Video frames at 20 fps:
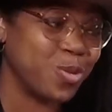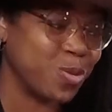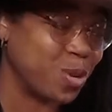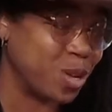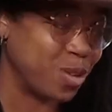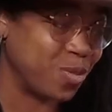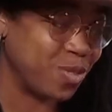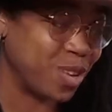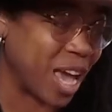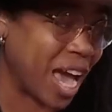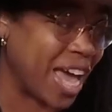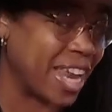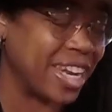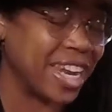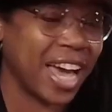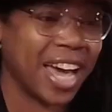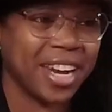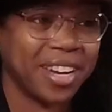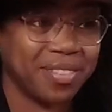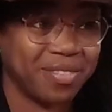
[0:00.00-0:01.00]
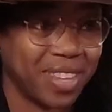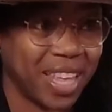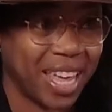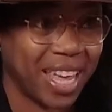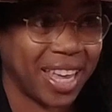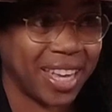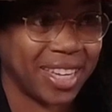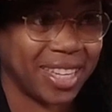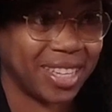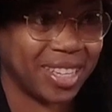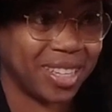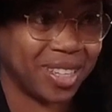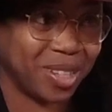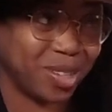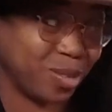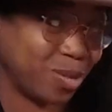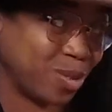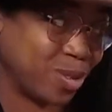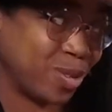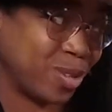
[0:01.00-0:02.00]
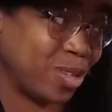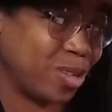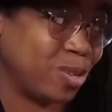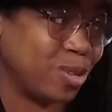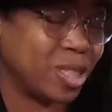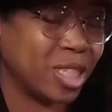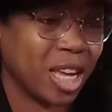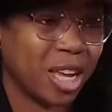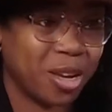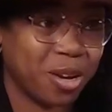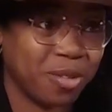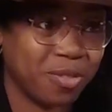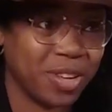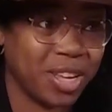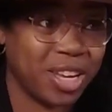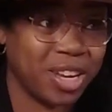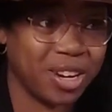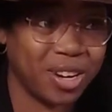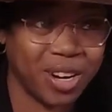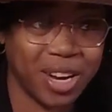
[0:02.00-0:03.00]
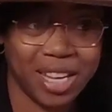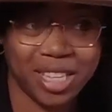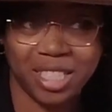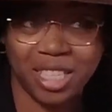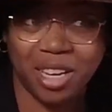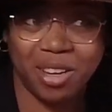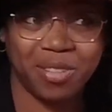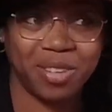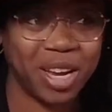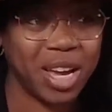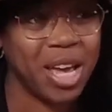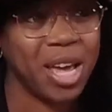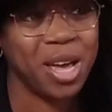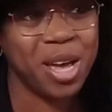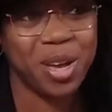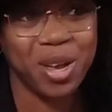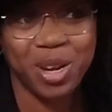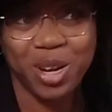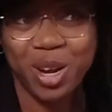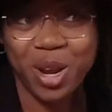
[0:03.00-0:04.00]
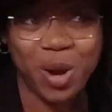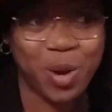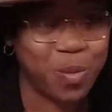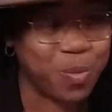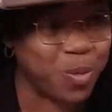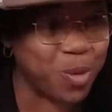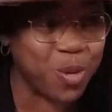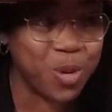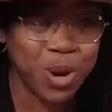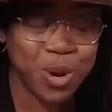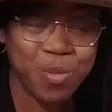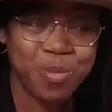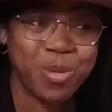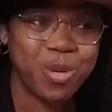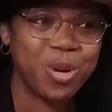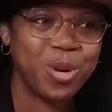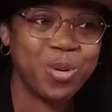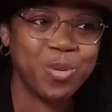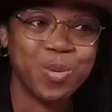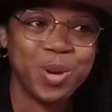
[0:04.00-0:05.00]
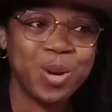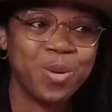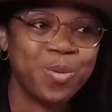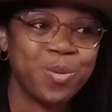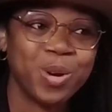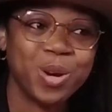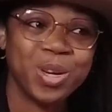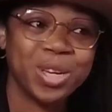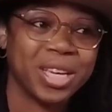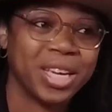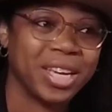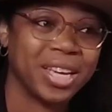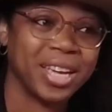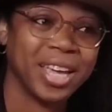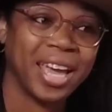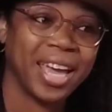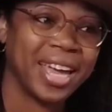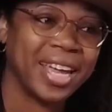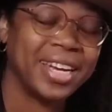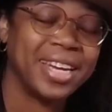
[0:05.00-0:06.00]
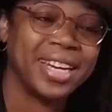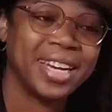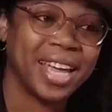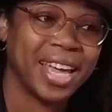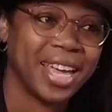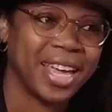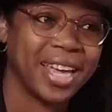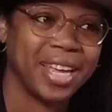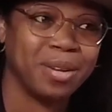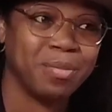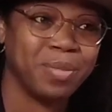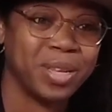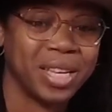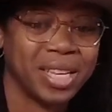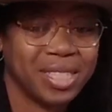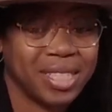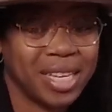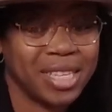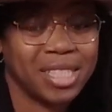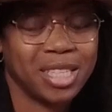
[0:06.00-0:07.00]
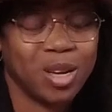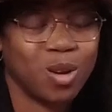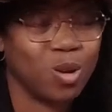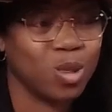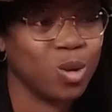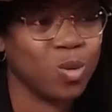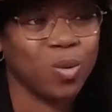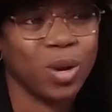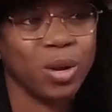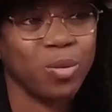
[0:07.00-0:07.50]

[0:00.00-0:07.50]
We've gotten out of that. You stay over here, I stay over here. No, more and more we're working hand in hand because that's the only way